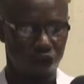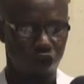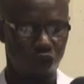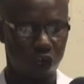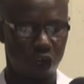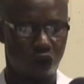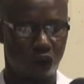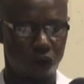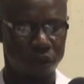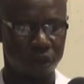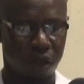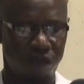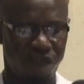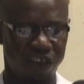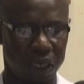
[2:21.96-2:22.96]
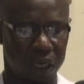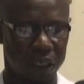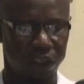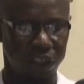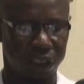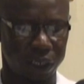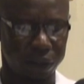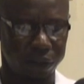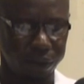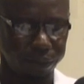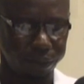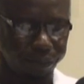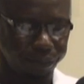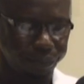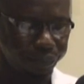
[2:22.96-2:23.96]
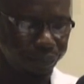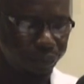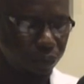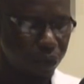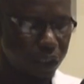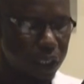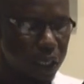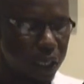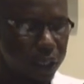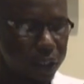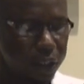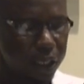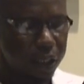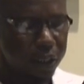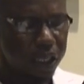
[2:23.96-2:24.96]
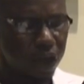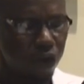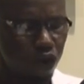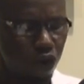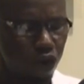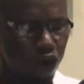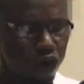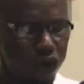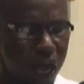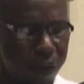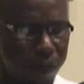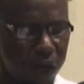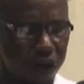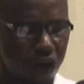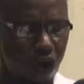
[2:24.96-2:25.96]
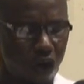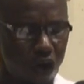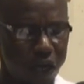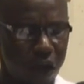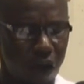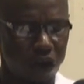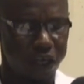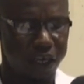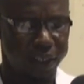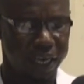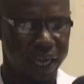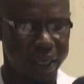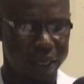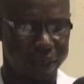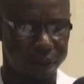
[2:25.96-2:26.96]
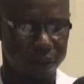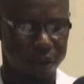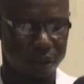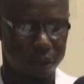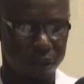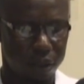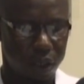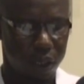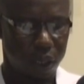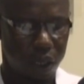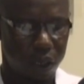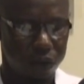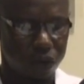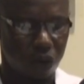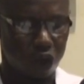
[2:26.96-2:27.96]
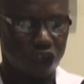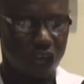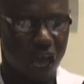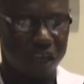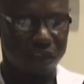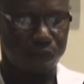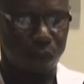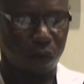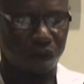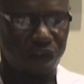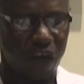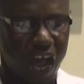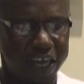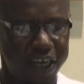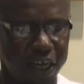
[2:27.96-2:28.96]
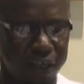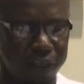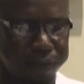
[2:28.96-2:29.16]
to the cause of the continent. This includes, among other undertakings, such as provide a